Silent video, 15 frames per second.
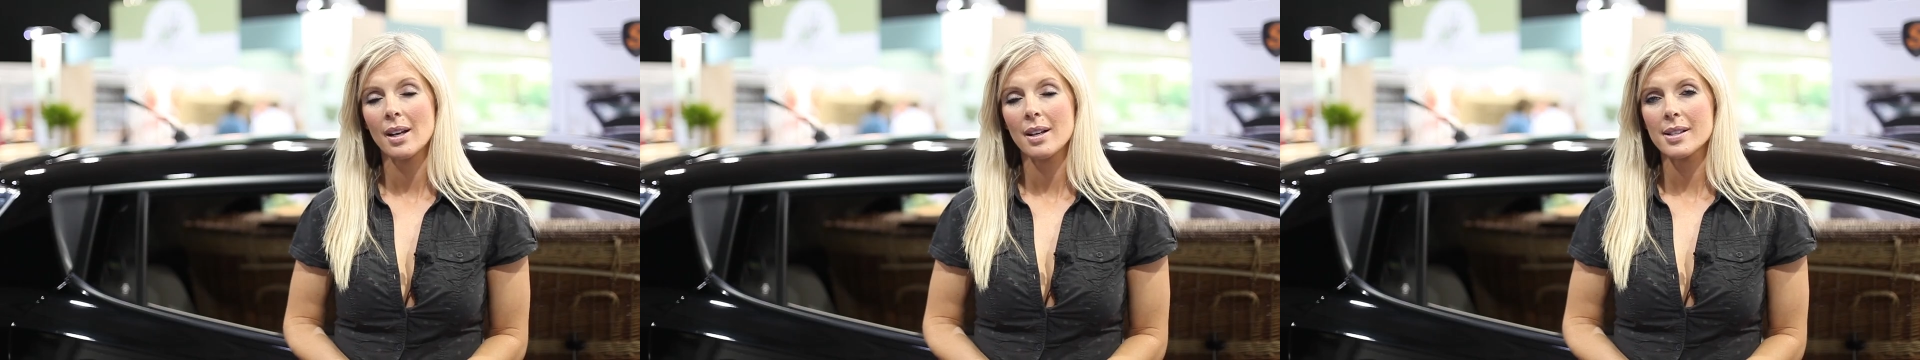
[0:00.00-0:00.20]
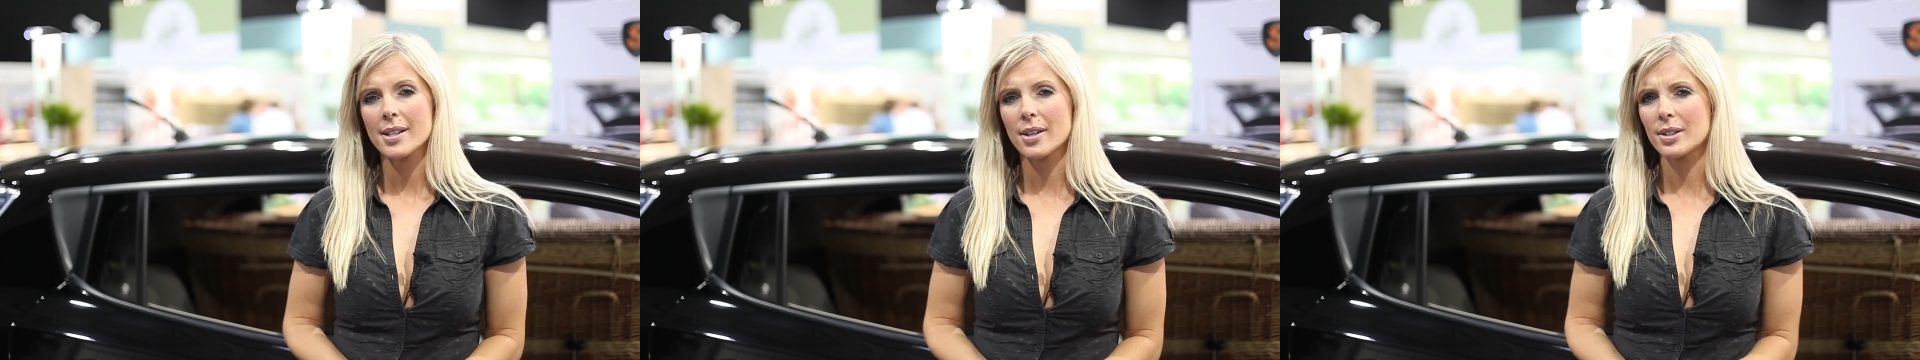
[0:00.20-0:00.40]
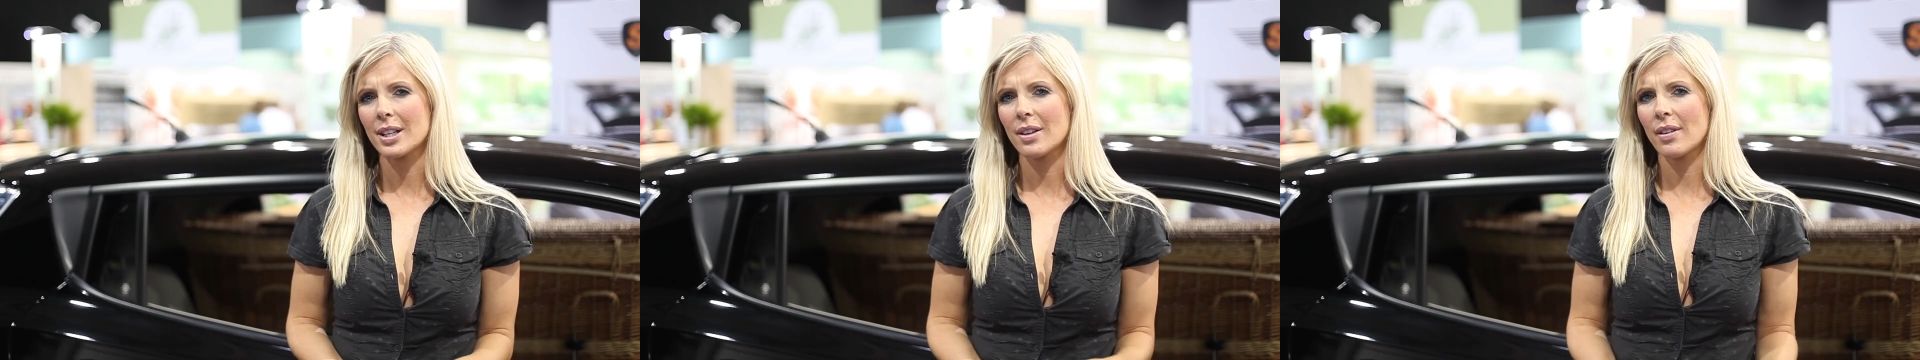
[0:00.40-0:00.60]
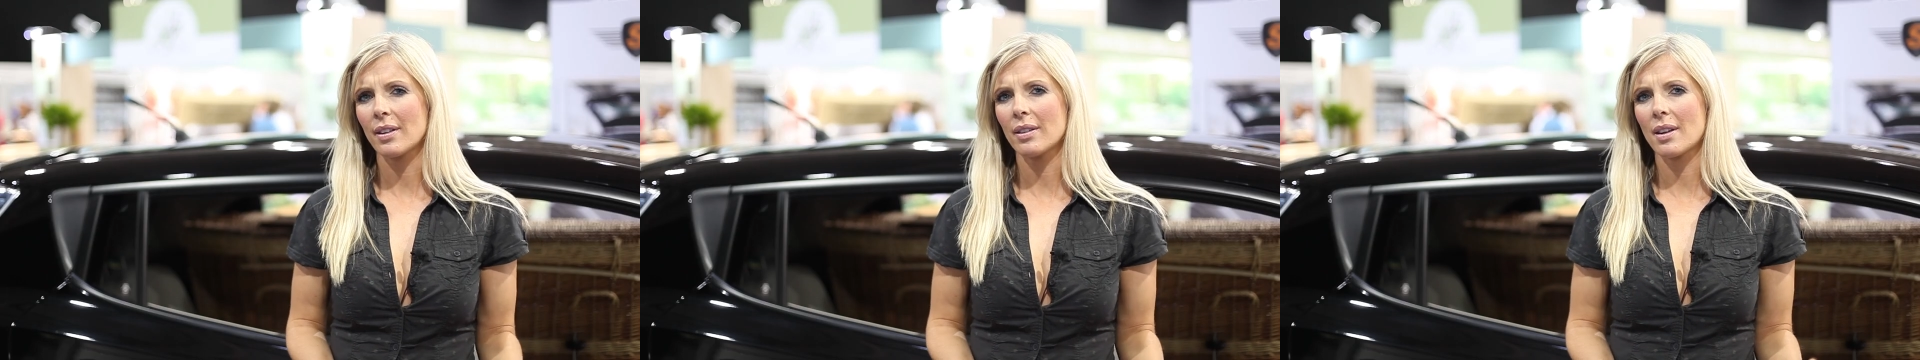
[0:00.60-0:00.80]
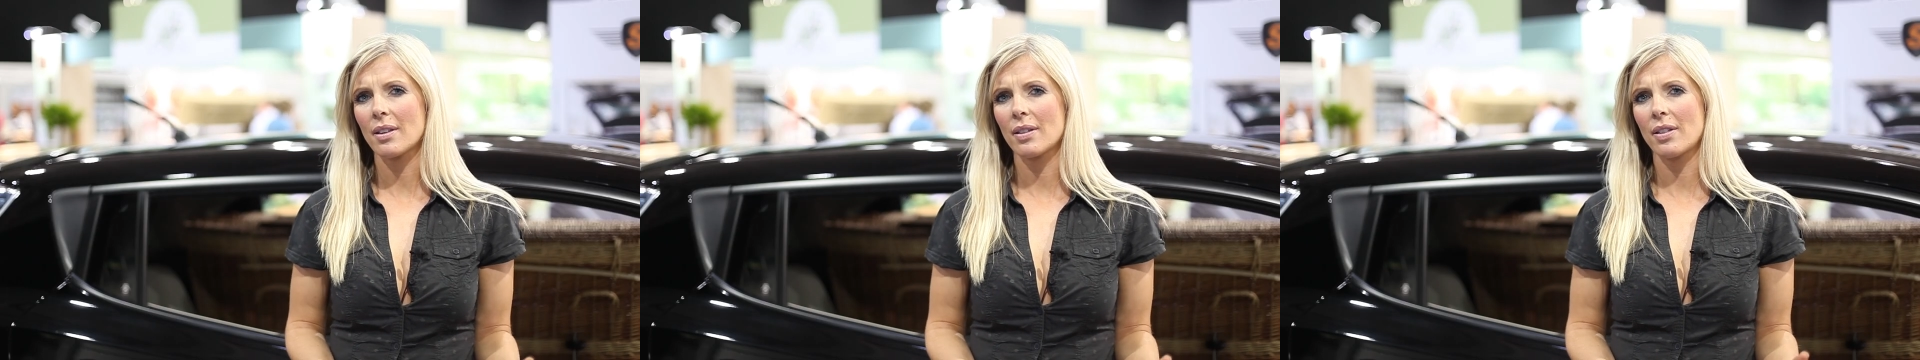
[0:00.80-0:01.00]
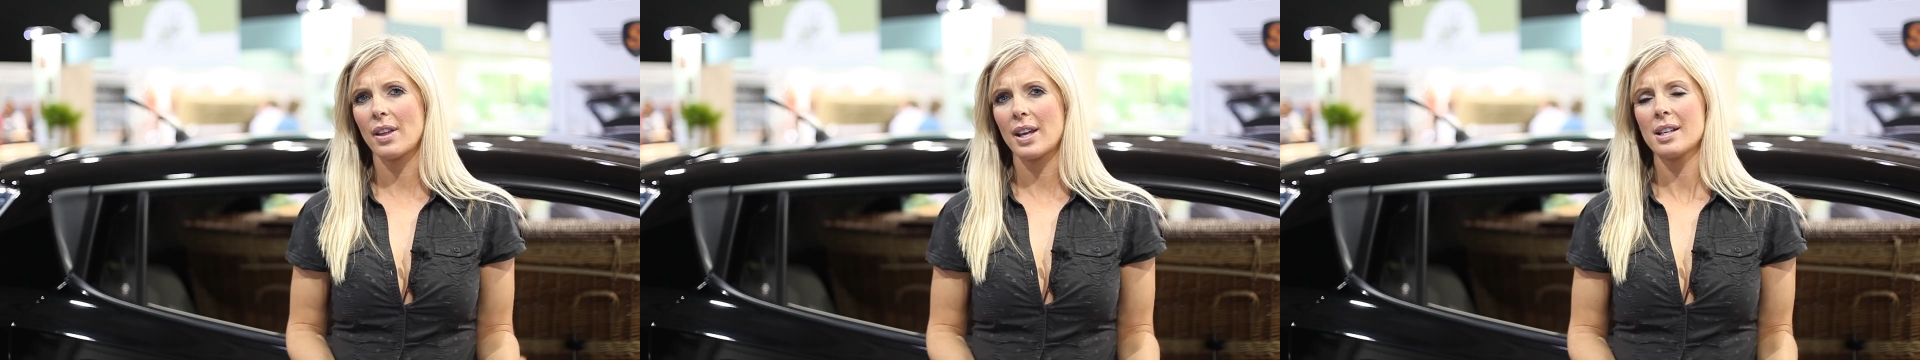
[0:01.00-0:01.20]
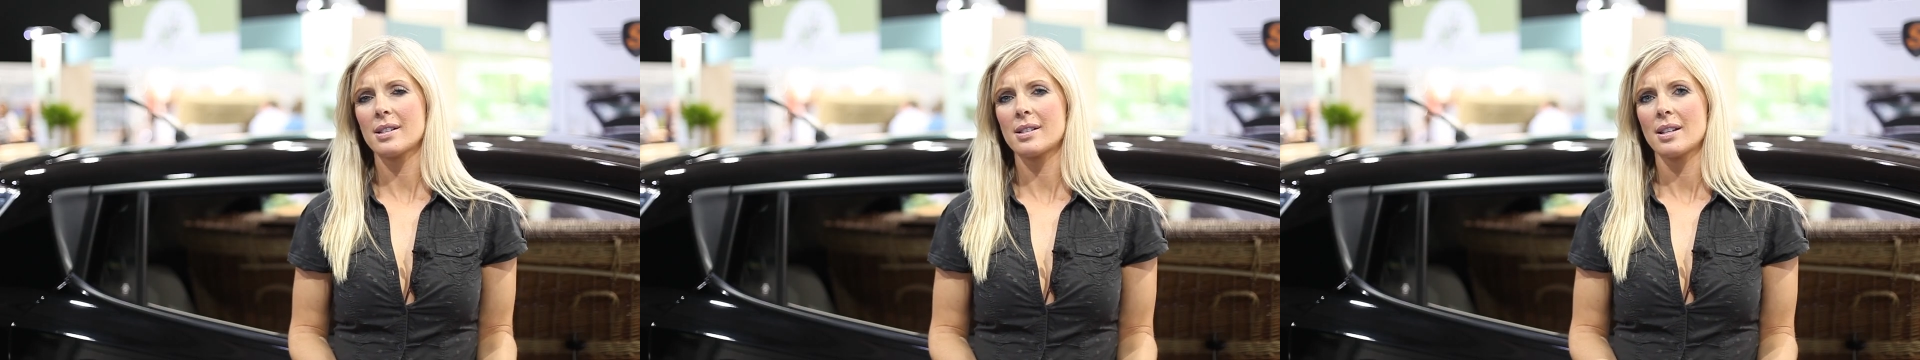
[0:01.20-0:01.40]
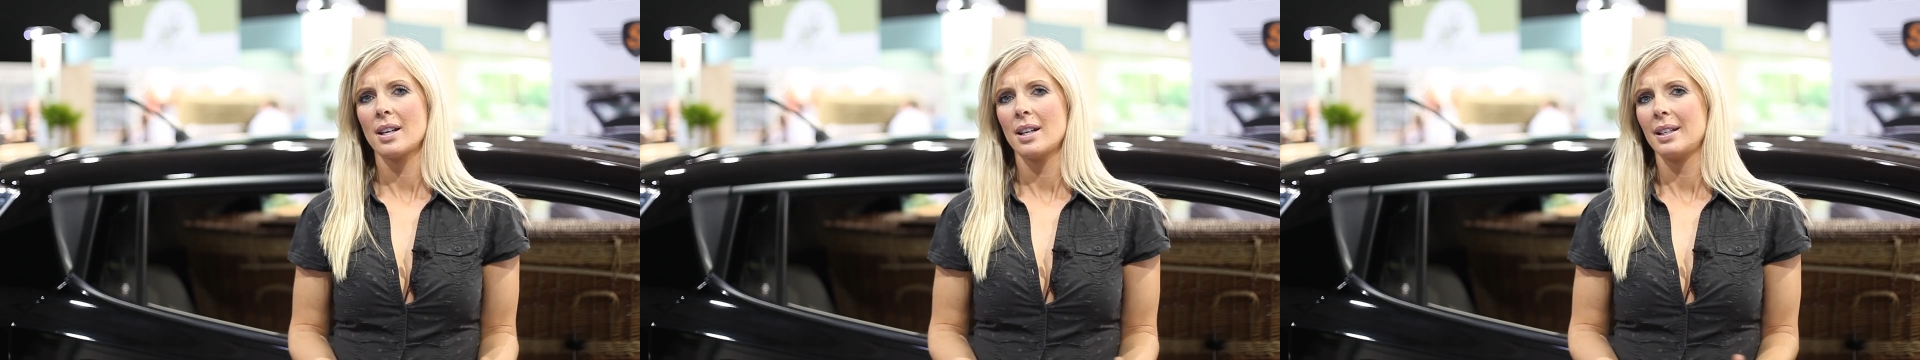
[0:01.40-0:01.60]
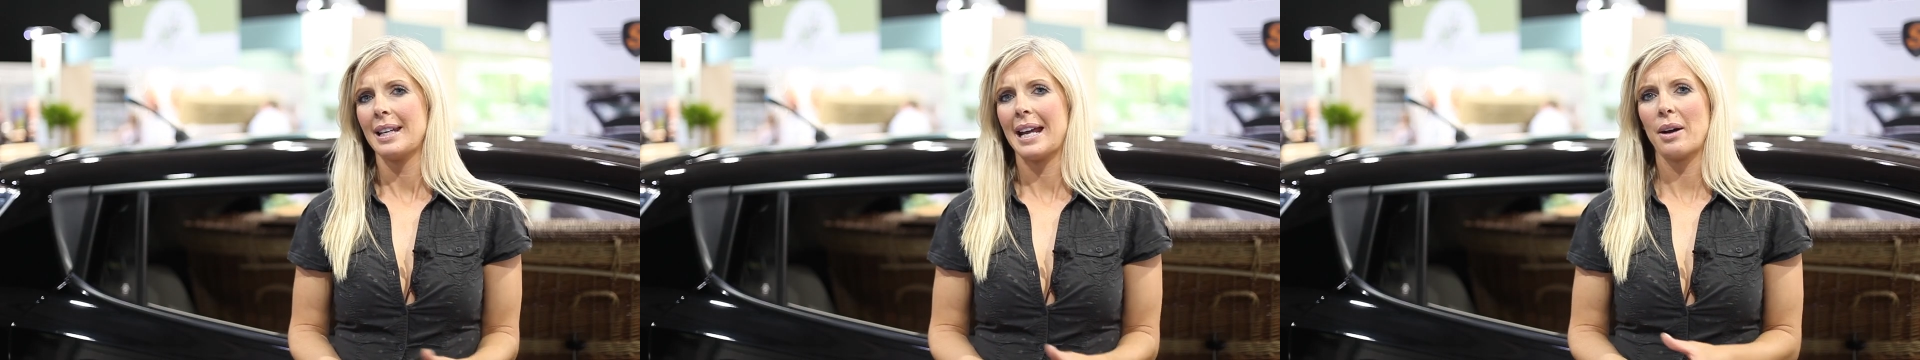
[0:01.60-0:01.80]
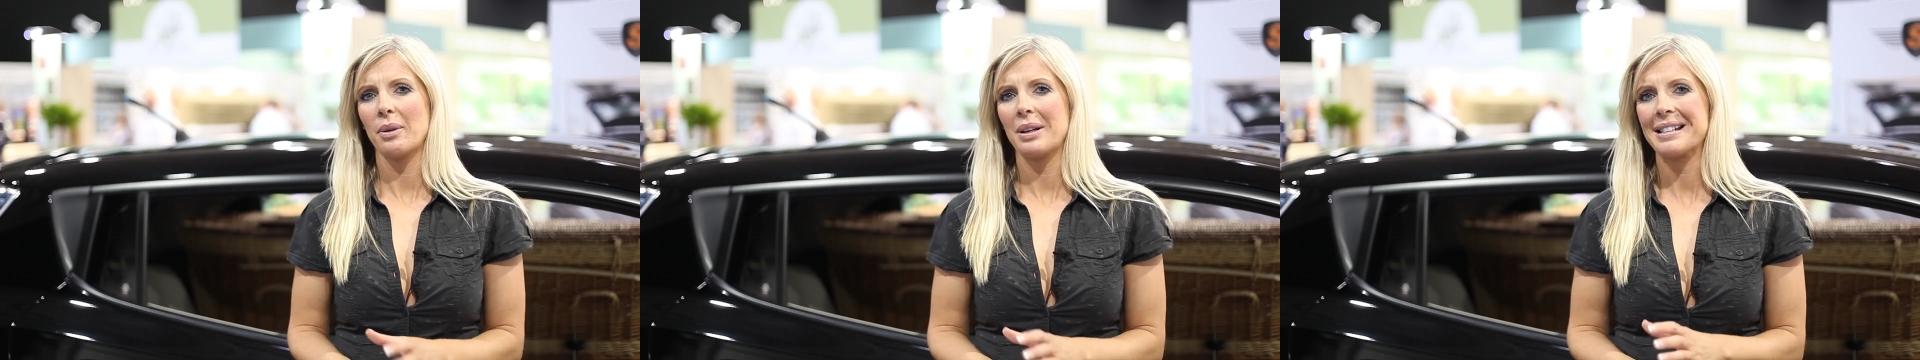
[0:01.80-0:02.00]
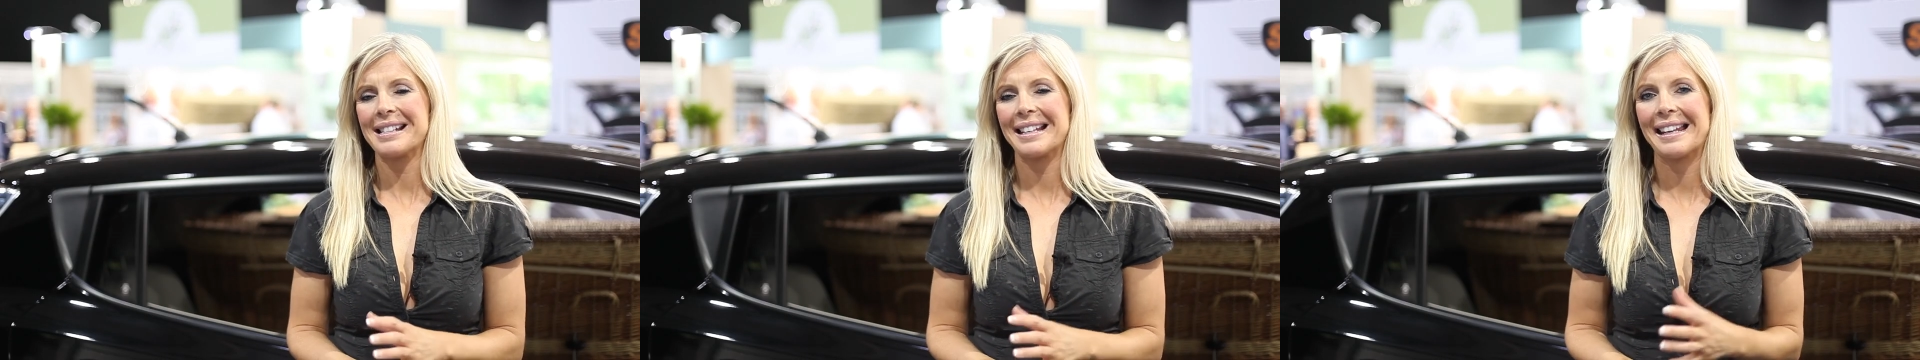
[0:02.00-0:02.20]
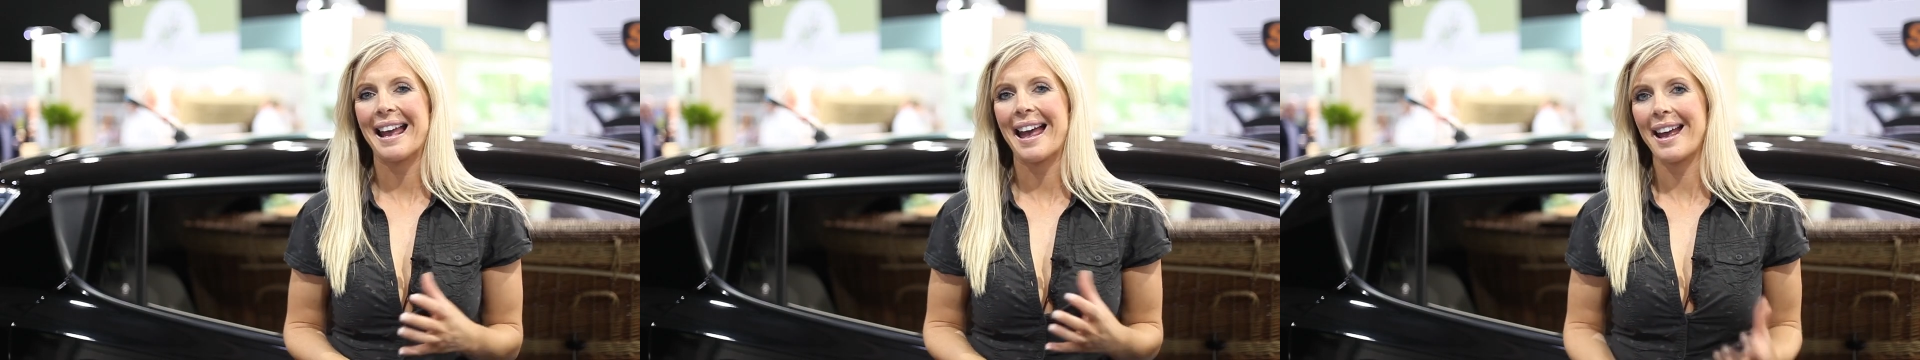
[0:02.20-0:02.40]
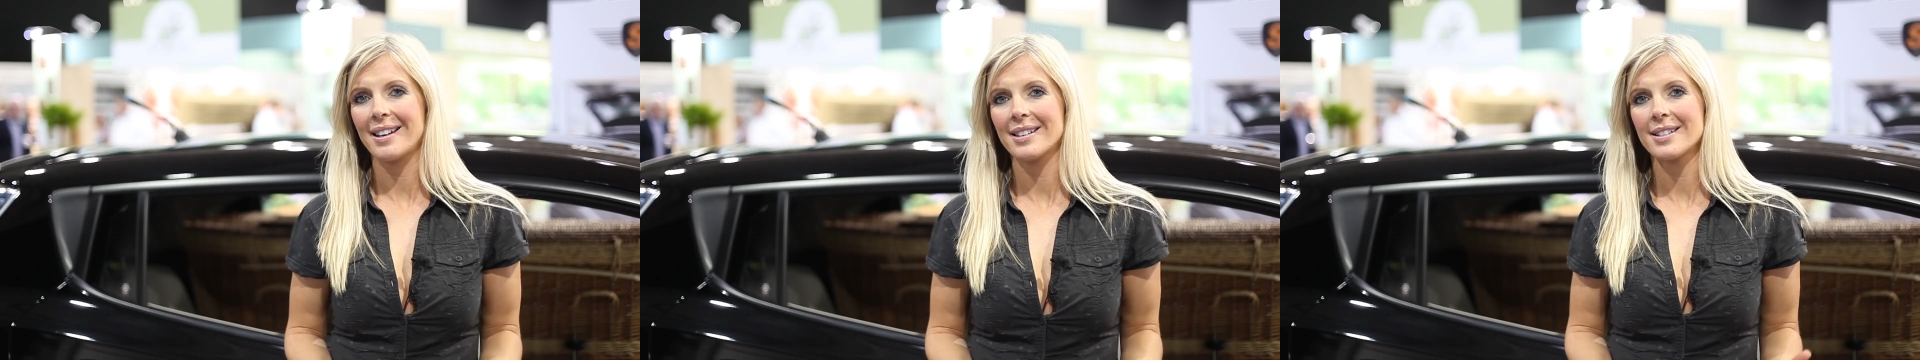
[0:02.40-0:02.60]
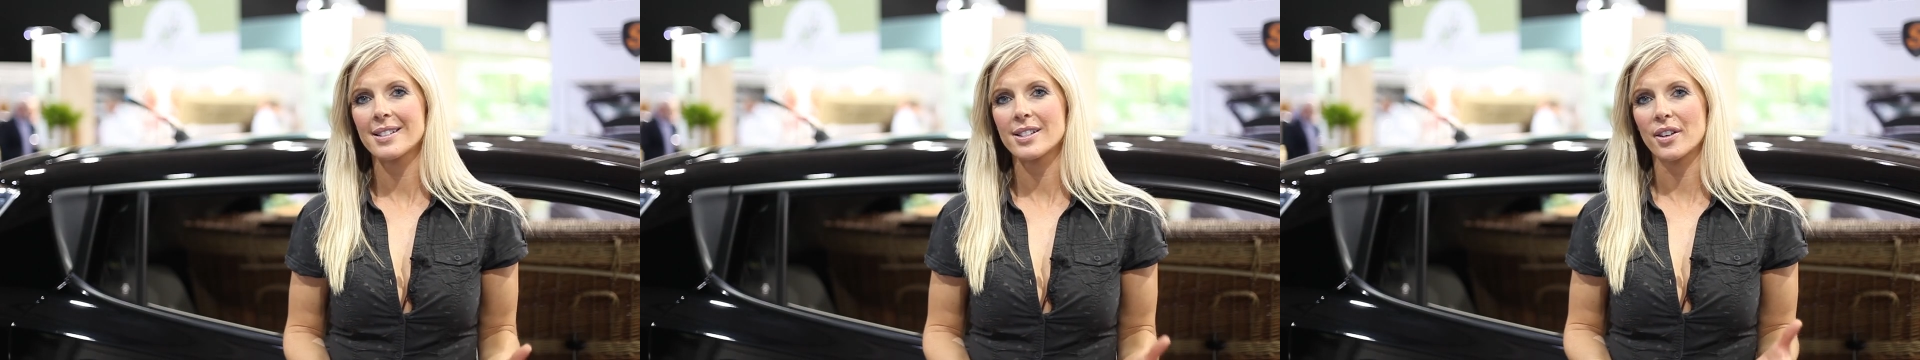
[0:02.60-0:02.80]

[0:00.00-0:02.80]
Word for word: So do you think that this now is the end